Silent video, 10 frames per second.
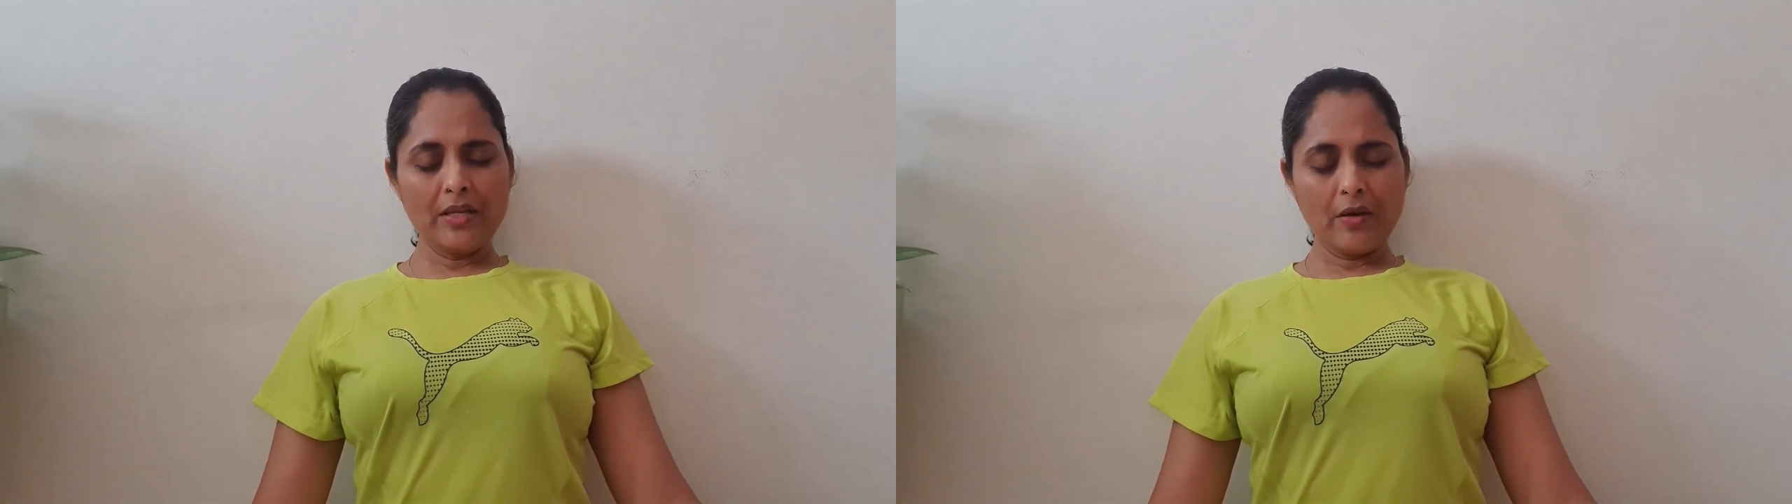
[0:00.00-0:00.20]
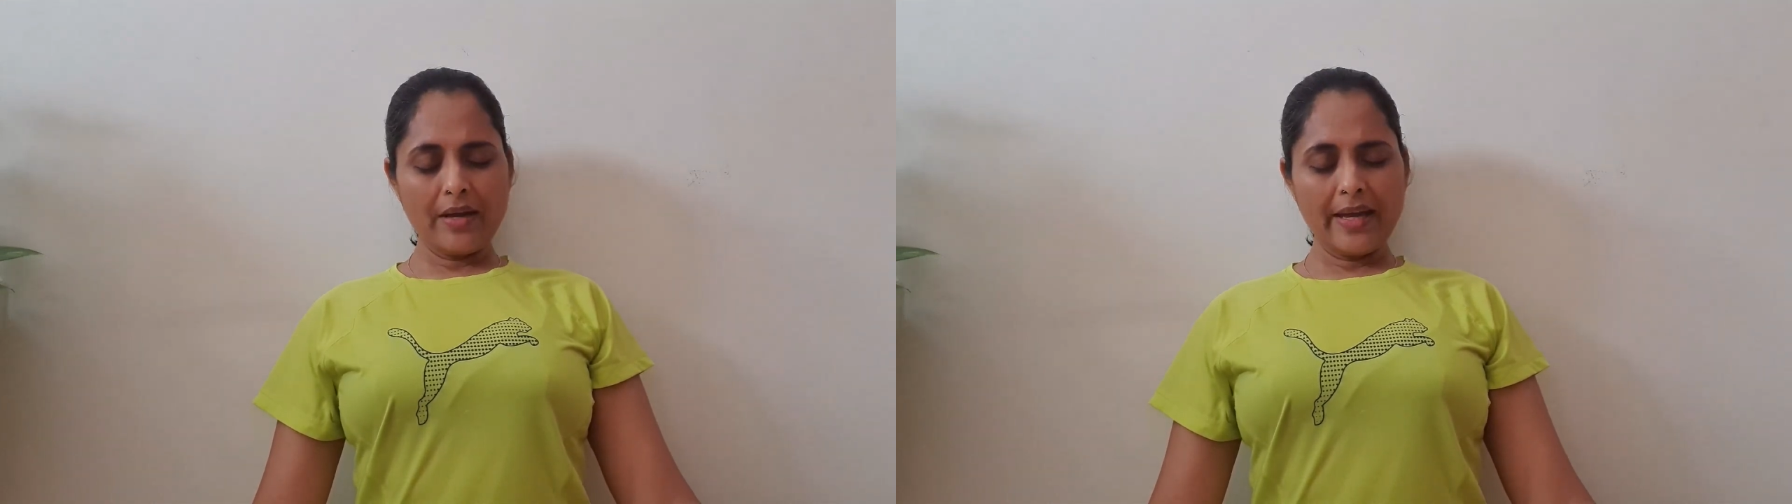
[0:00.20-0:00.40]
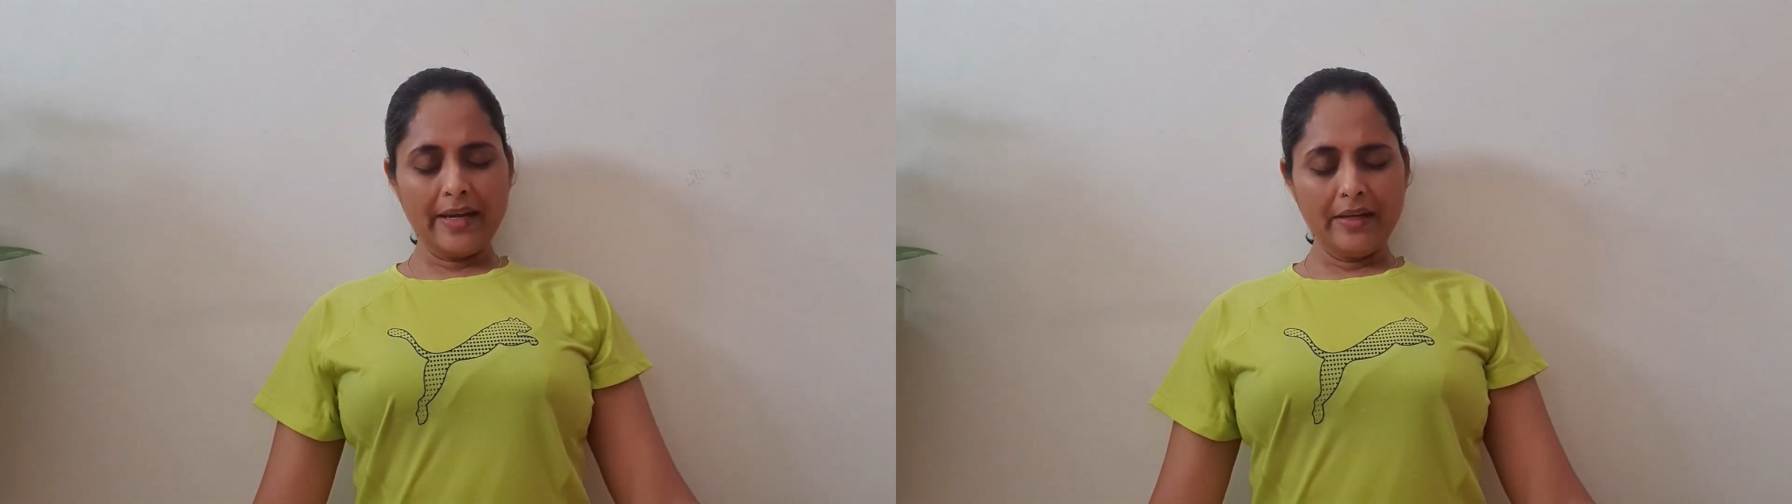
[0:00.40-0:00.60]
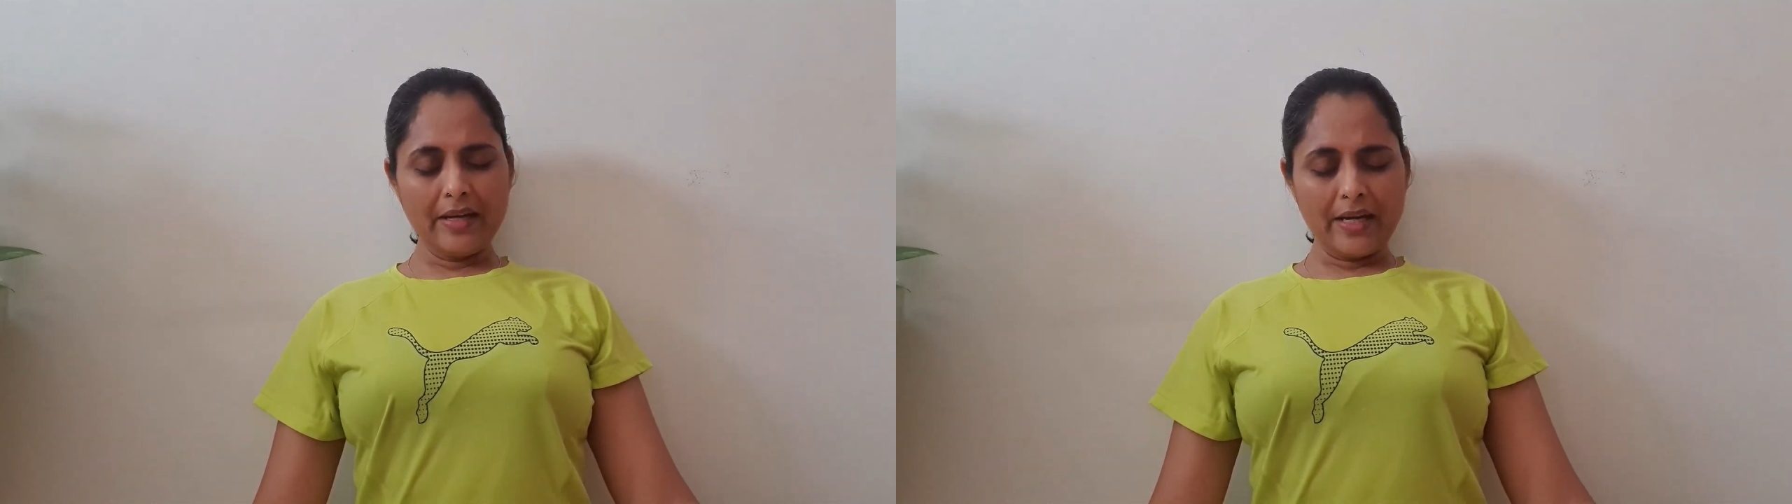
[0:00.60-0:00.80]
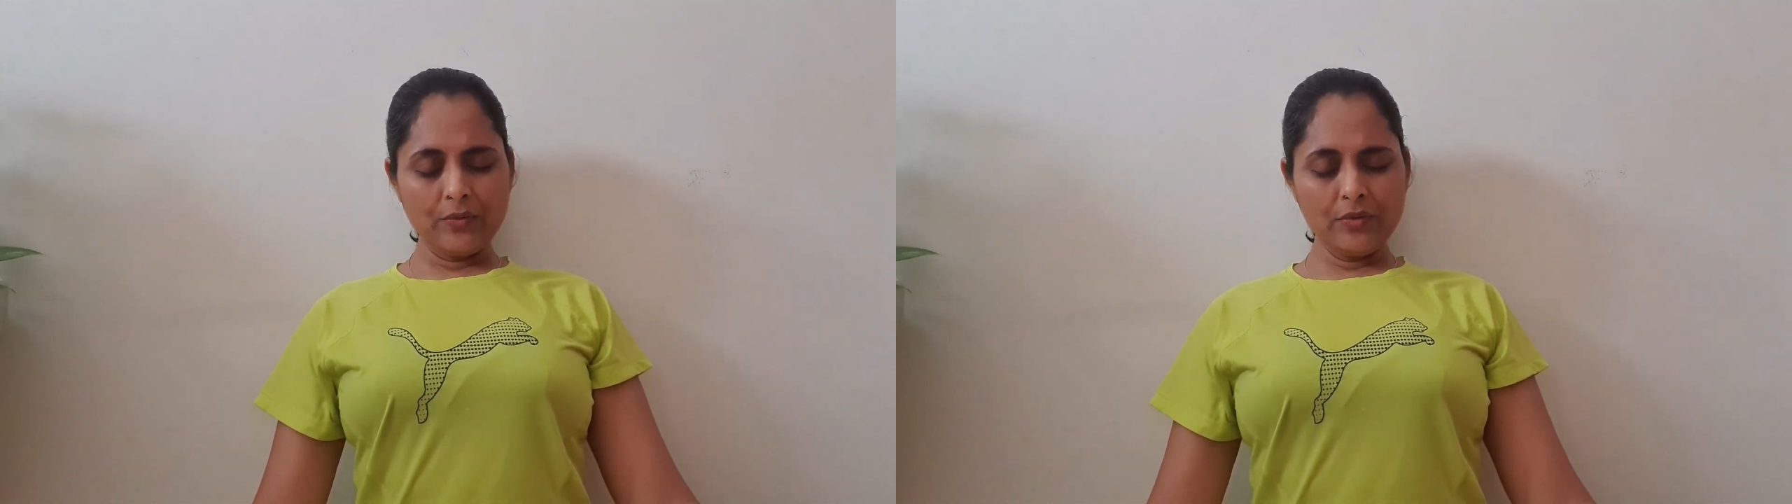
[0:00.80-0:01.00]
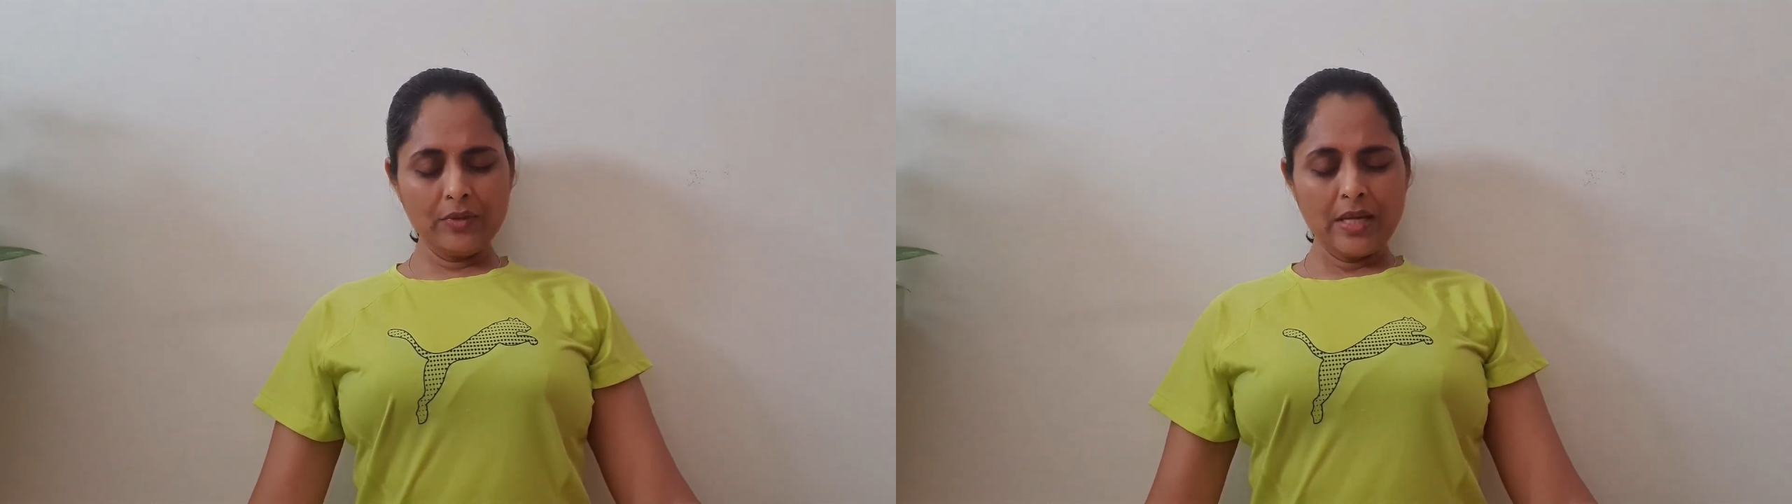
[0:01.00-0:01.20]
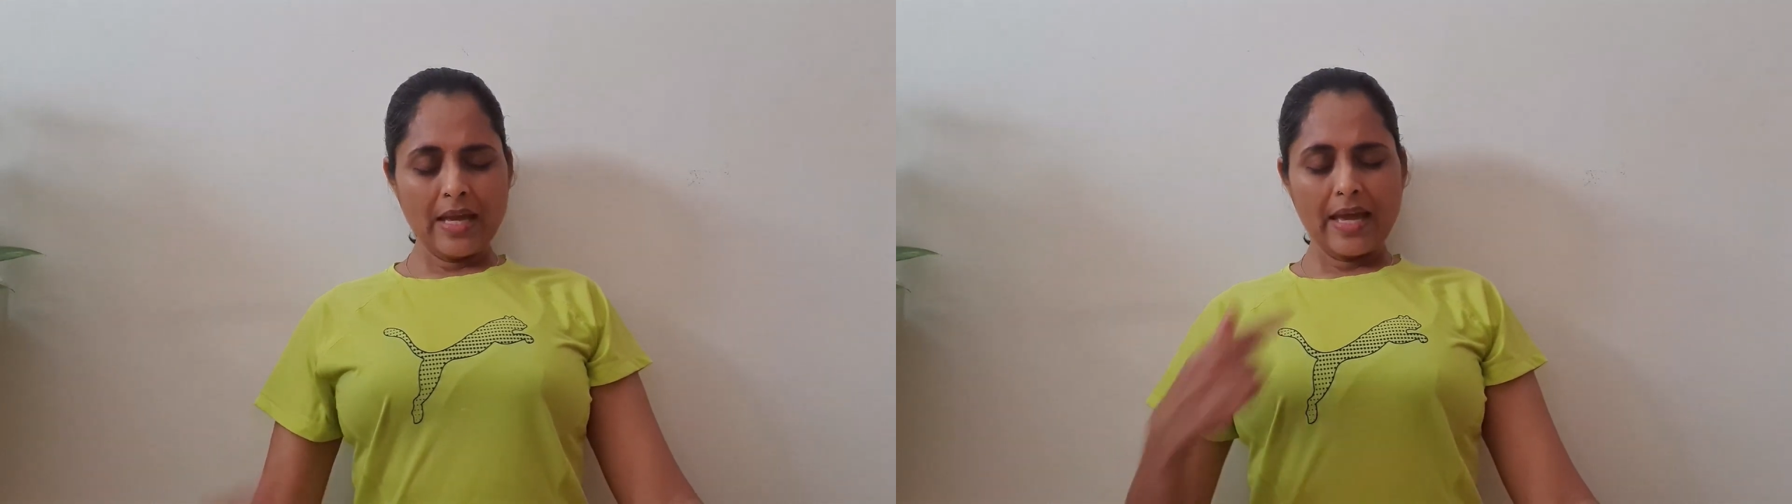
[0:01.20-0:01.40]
your head down